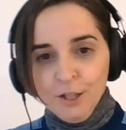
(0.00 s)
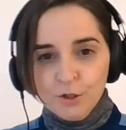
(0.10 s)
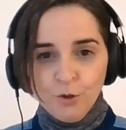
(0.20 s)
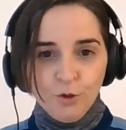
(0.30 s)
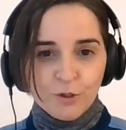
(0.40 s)

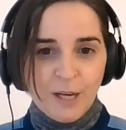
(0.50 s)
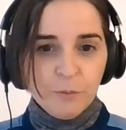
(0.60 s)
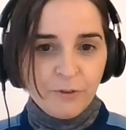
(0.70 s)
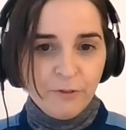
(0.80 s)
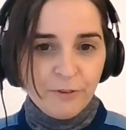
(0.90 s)
So
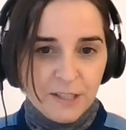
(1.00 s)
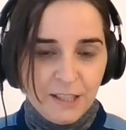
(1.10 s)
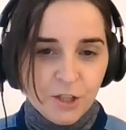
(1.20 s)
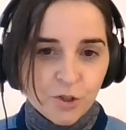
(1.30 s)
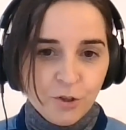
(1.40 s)
some of the
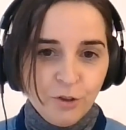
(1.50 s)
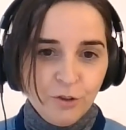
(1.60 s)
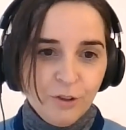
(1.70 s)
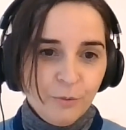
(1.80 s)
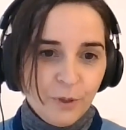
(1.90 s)

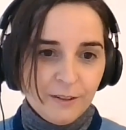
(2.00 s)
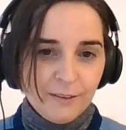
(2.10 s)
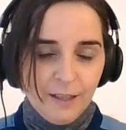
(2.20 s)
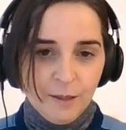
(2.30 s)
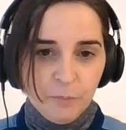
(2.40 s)
fascination with